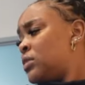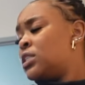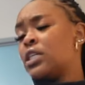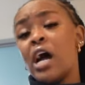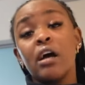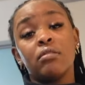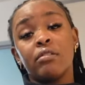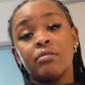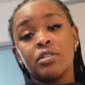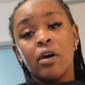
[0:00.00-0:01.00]
And yeah,
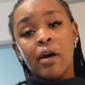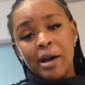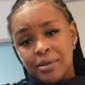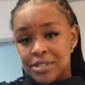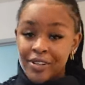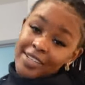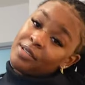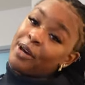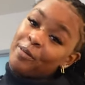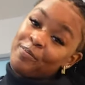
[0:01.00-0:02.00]
so I will see you guys
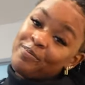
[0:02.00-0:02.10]
in a bit.